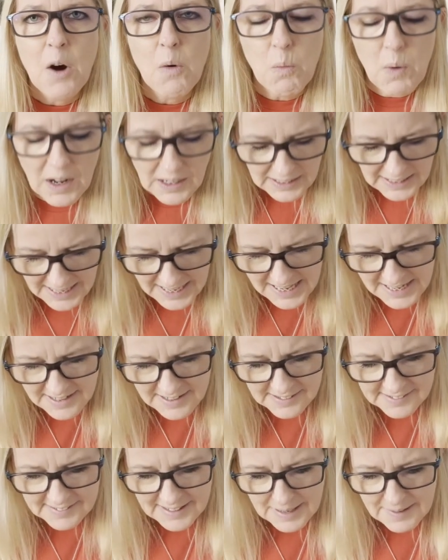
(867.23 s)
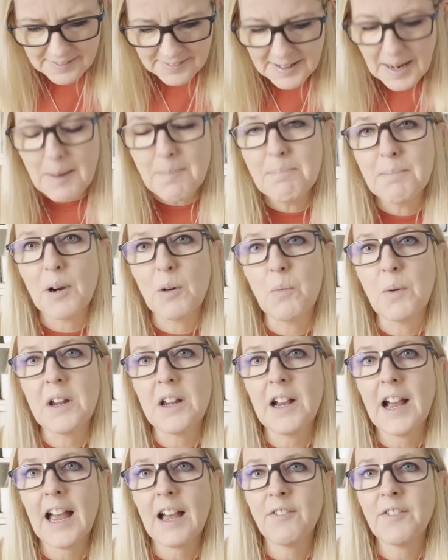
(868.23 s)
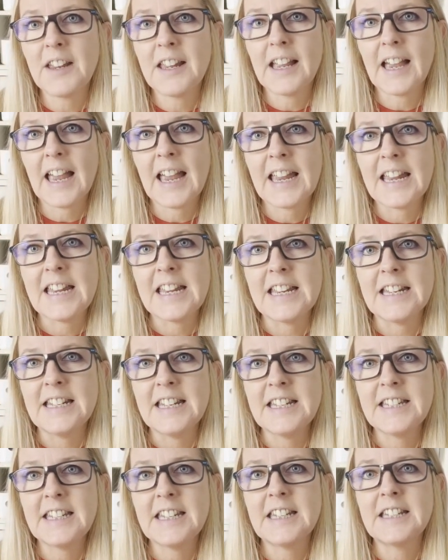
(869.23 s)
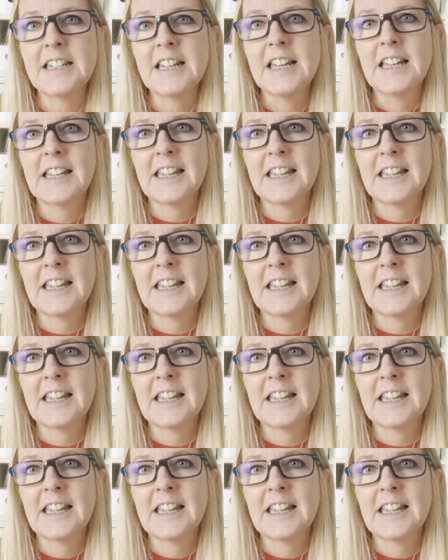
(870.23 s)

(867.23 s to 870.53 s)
Well, in September, we are having a knitted